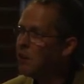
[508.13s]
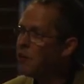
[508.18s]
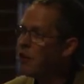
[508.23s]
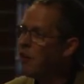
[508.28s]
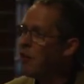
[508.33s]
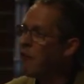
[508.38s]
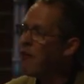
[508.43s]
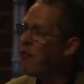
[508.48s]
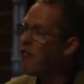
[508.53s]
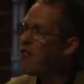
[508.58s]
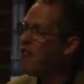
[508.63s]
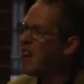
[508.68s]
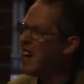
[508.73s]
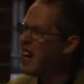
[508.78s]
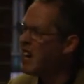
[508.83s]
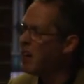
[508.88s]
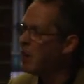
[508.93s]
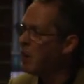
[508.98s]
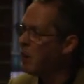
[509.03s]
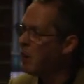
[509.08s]
to
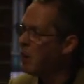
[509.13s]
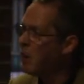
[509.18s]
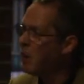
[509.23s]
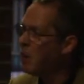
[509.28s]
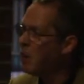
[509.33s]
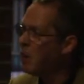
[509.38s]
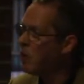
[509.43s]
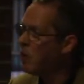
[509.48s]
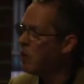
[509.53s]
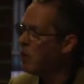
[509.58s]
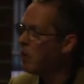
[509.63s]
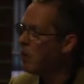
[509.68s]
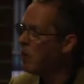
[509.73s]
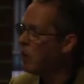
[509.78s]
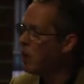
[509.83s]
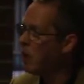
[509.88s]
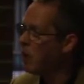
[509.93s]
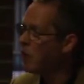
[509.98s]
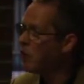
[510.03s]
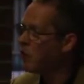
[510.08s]
feel
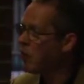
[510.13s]
when